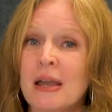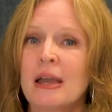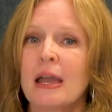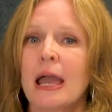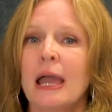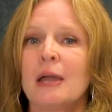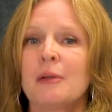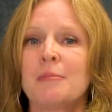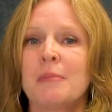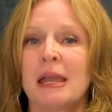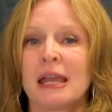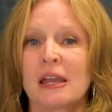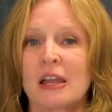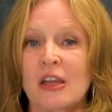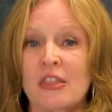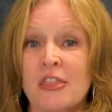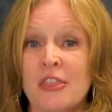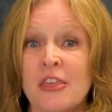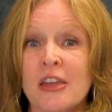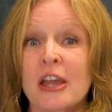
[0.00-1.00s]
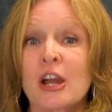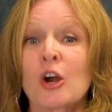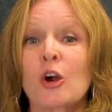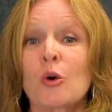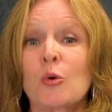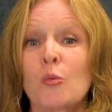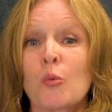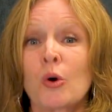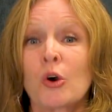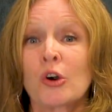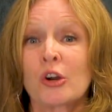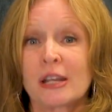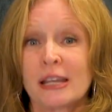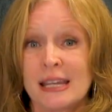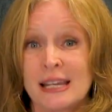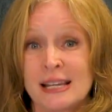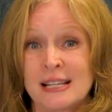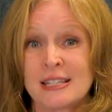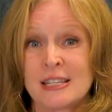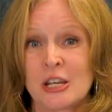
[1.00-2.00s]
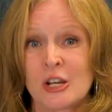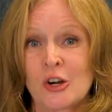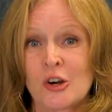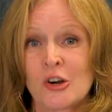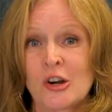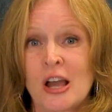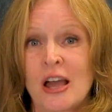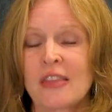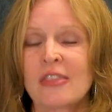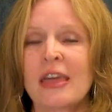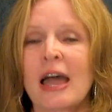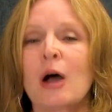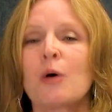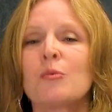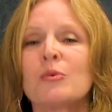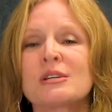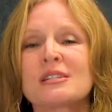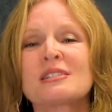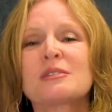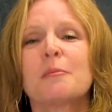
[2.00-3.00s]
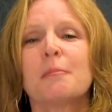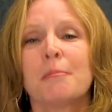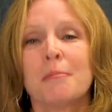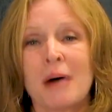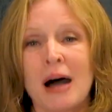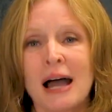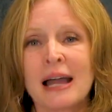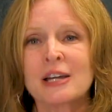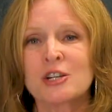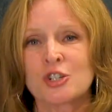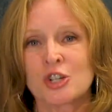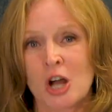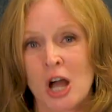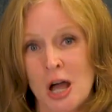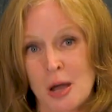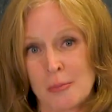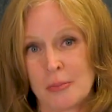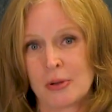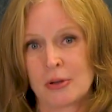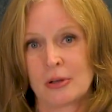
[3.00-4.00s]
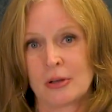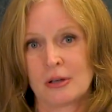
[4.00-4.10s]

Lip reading: and make their work easier. That was my job.